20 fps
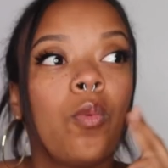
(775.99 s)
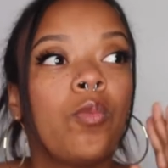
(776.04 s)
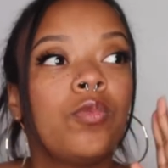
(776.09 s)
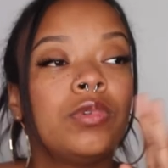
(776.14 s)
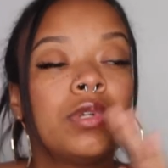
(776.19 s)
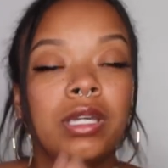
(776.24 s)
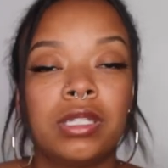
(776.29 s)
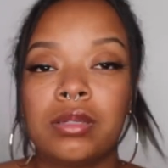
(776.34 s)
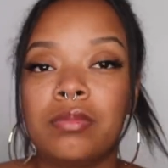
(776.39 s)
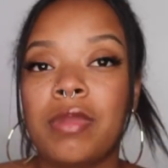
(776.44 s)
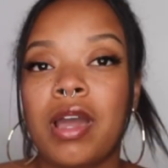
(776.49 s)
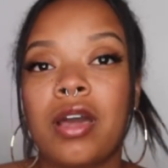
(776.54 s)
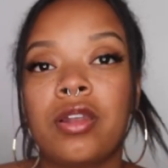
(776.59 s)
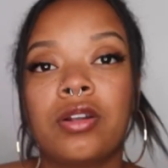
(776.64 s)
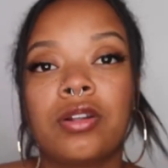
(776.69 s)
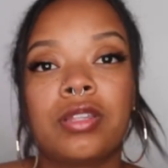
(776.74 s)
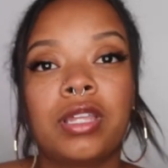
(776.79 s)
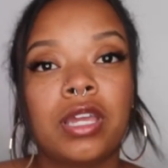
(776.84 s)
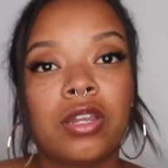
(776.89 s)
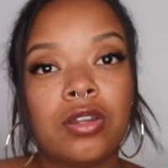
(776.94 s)
Doesn't
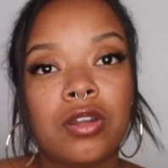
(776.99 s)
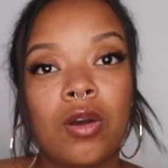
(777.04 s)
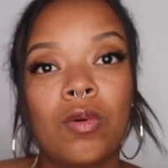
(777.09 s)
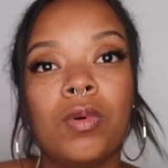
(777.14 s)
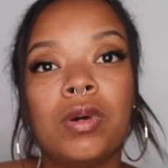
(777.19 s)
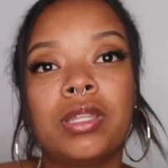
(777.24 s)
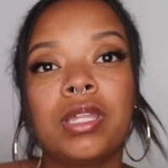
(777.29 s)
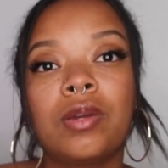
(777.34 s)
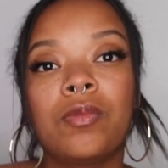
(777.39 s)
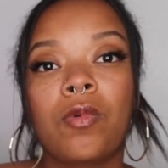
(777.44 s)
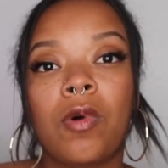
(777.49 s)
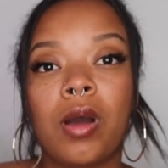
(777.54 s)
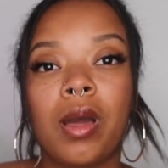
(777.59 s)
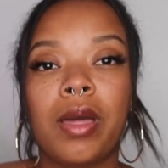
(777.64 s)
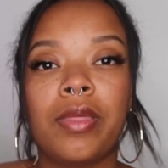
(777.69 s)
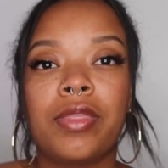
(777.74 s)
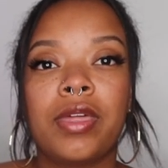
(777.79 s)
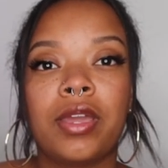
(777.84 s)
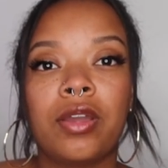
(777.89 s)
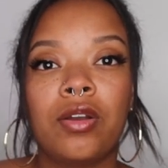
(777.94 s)
matter, they know what they want
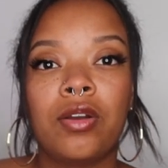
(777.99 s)
and they